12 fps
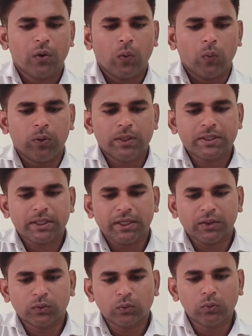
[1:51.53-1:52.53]
which
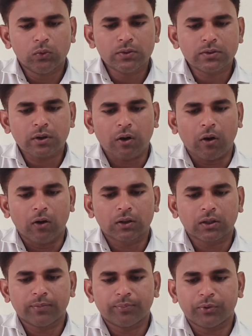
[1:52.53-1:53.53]
includes all
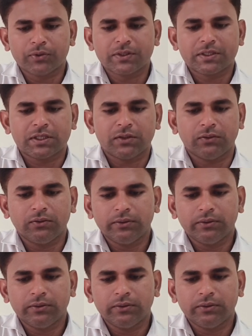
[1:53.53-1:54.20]
the positive